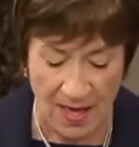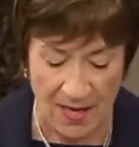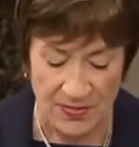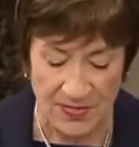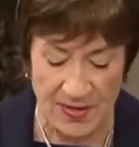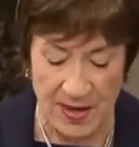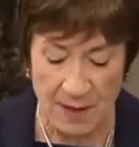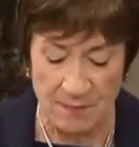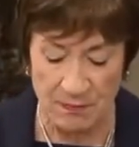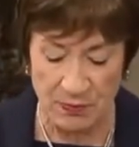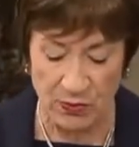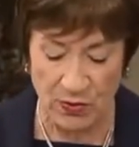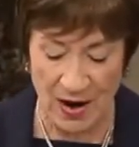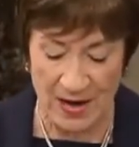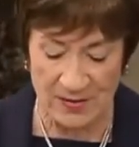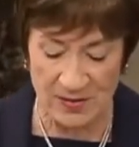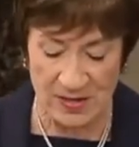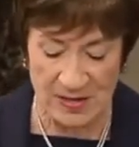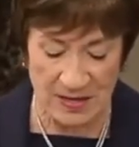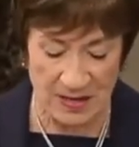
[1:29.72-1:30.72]
that
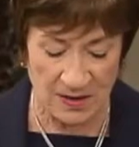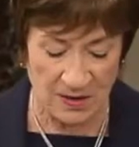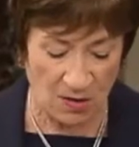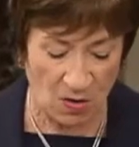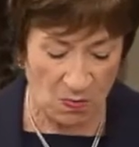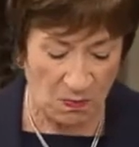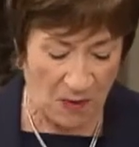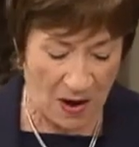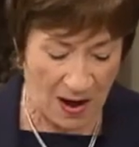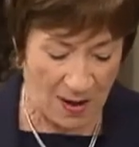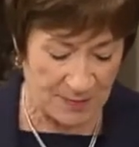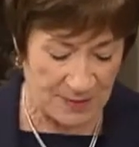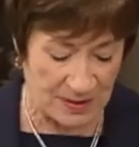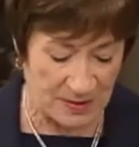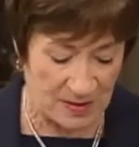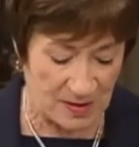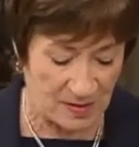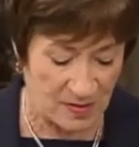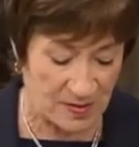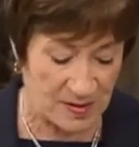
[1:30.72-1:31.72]
President
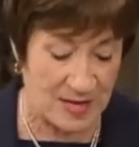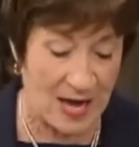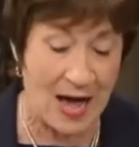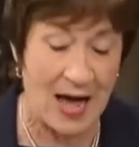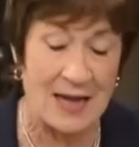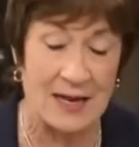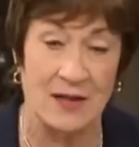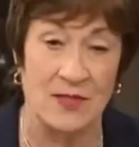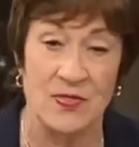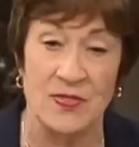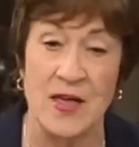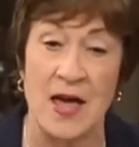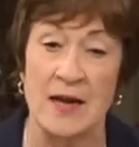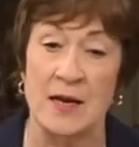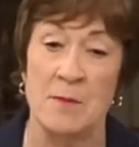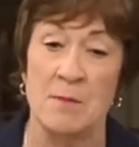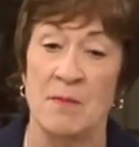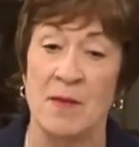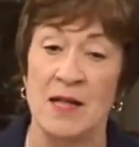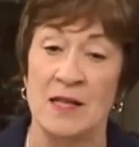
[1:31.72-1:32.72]
Obama decided that
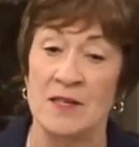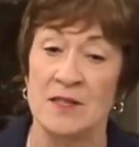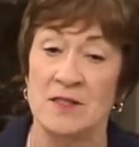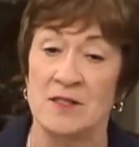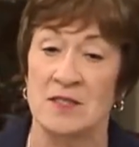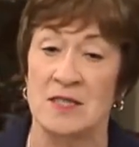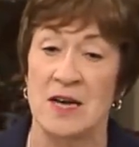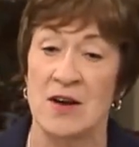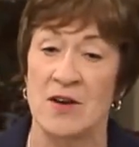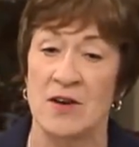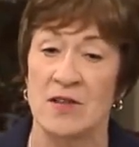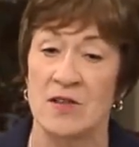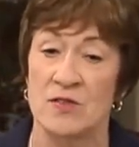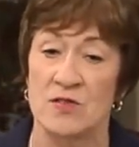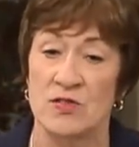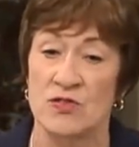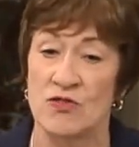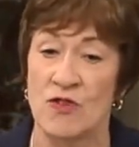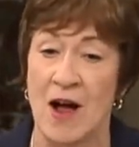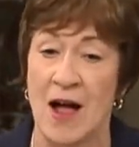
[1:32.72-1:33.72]
a military
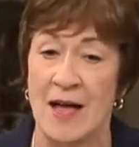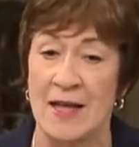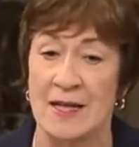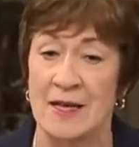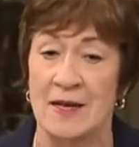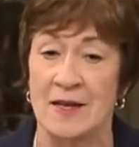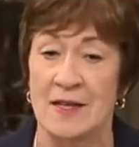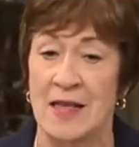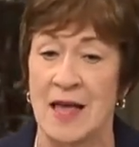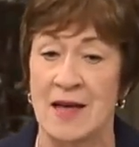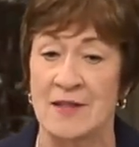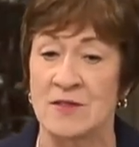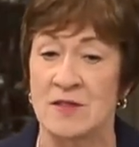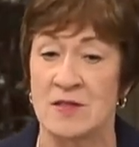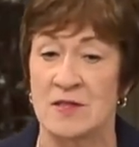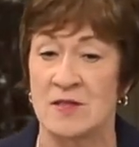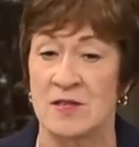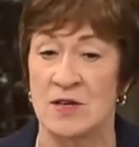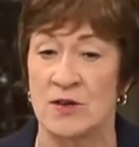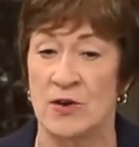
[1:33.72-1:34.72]
strike
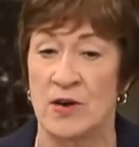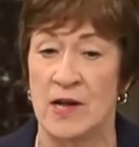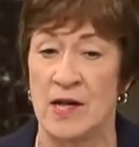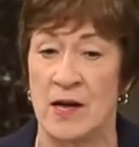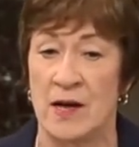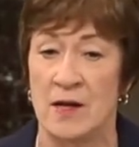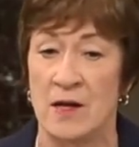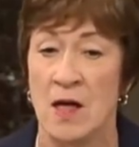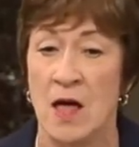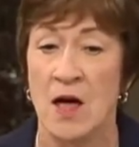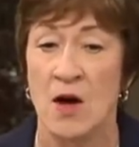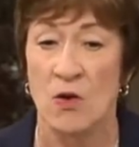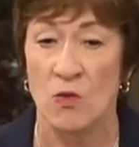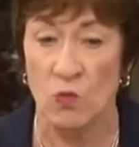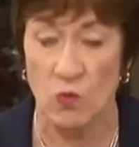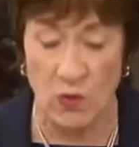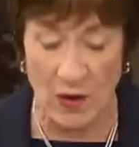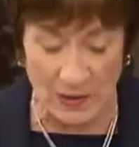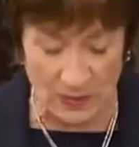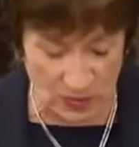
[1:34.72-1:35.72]
against Syria
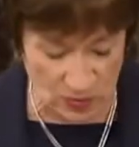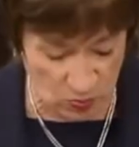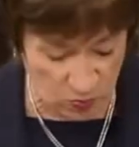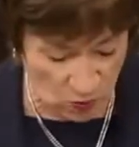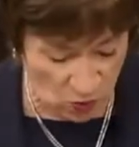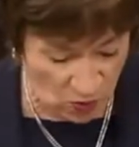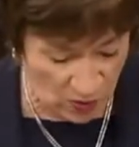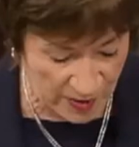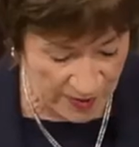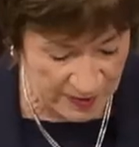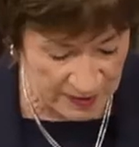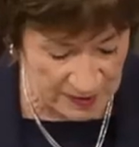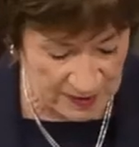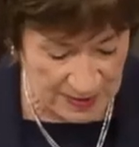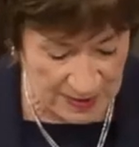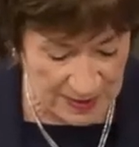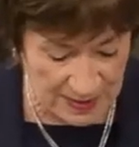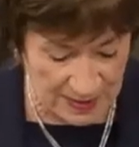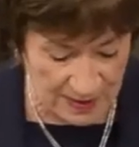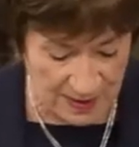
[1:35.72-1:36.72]
was
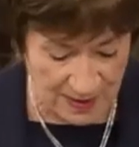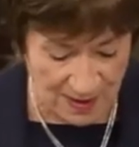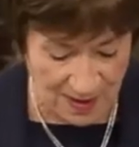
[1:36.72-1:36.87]
warranted.